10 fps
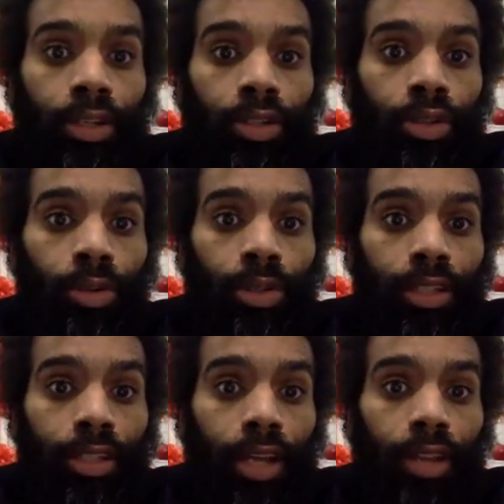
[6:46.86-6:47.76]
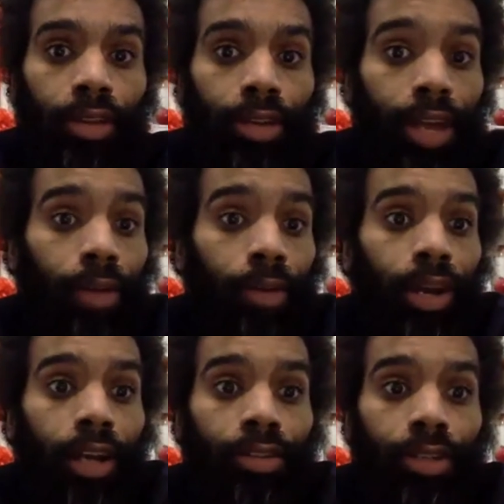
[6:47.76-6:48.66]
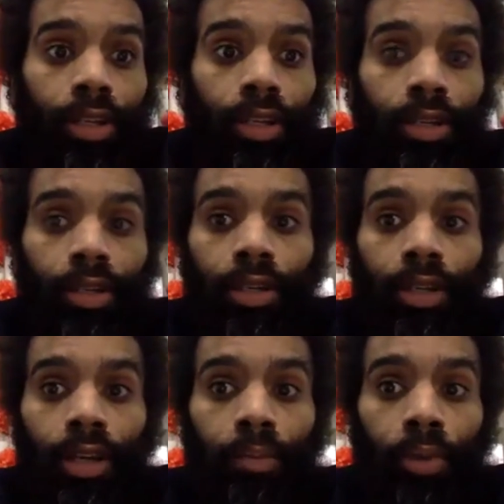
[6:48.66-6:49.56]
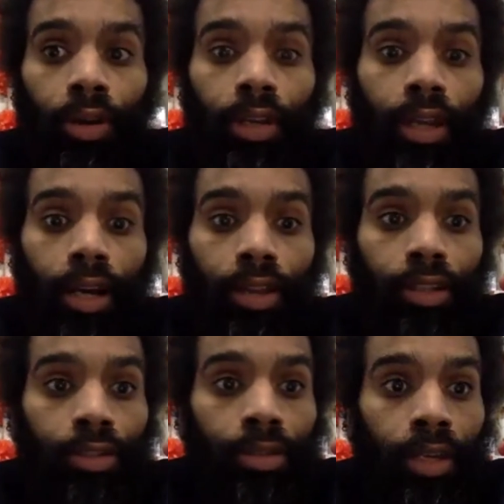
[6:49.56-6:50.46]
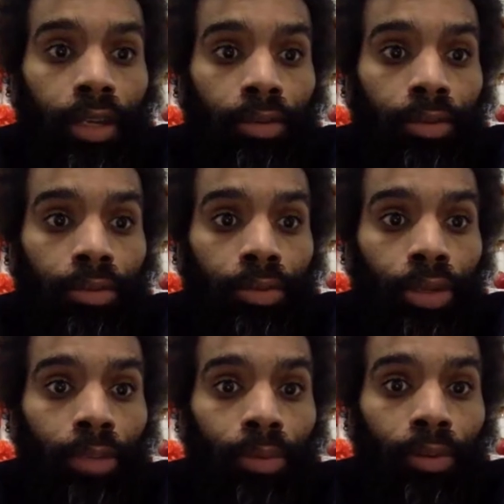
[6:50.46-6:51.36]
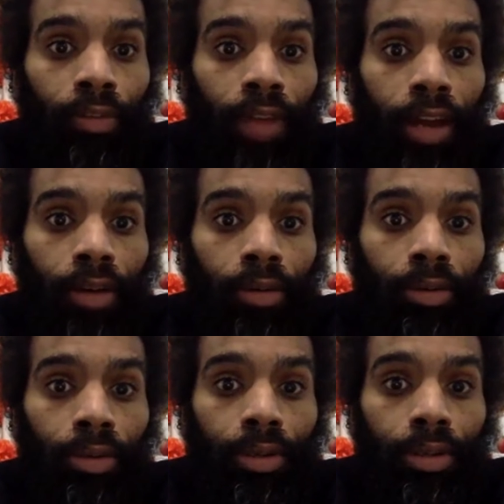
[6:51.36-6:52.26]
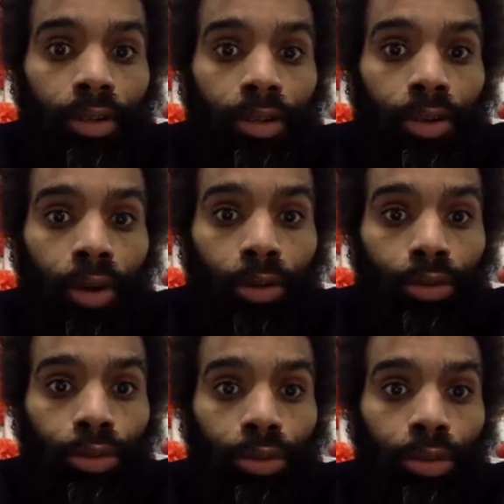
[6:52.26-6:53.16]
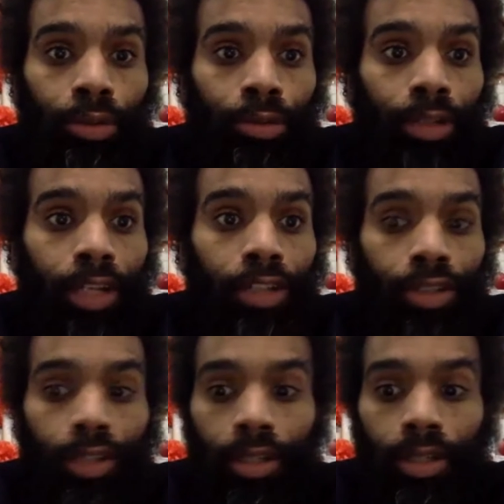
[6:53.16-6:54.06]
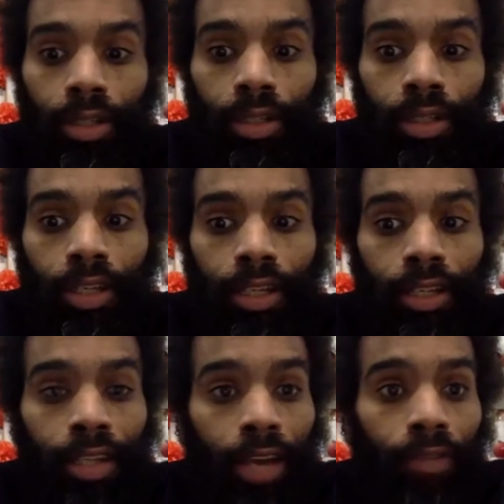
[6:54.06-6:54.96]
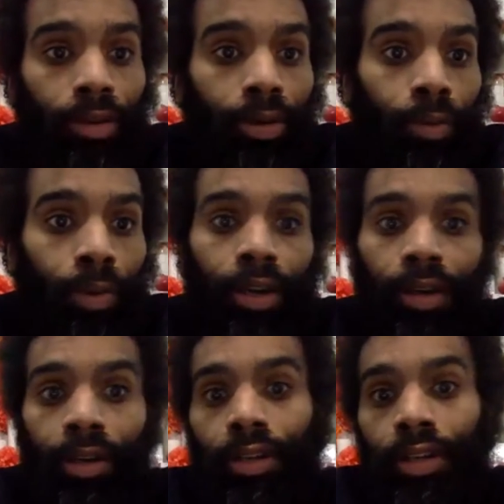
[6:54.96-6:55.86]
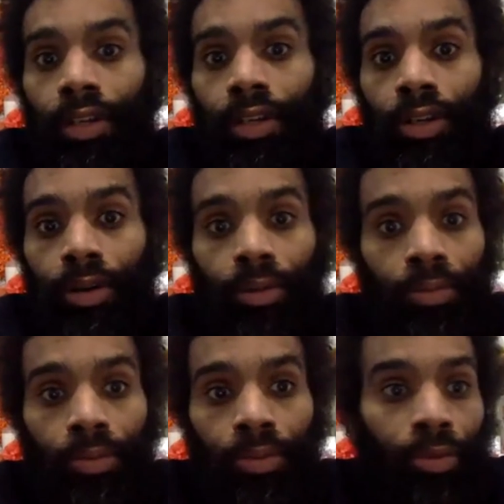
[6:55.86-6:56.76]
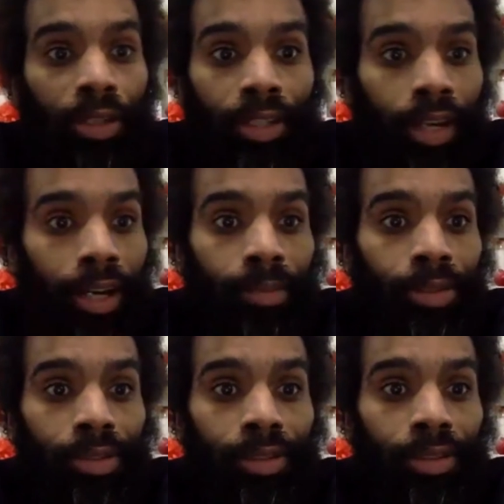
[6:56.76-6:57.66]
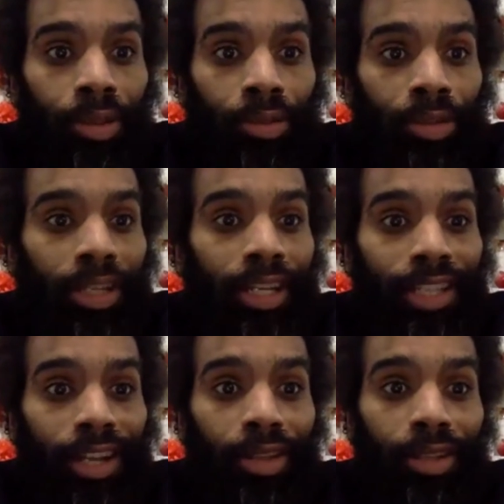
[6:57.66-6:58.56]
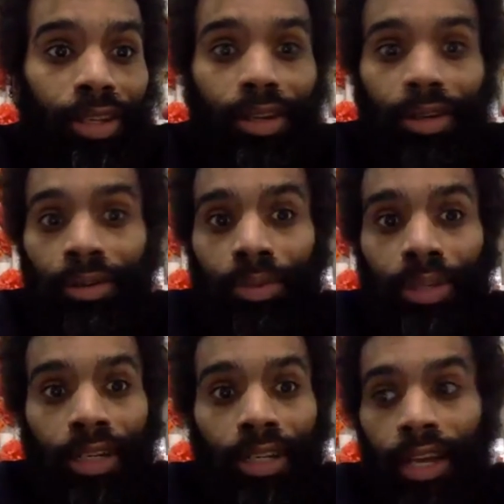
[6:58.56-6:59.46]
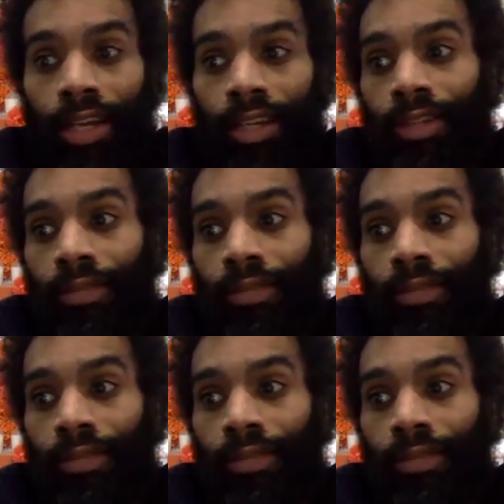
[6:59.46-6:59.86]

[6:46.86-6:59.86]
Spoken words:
do it together, now we're actually embarking on this like really profound cultural creation endeavor where, you know, three days out of the year, we can get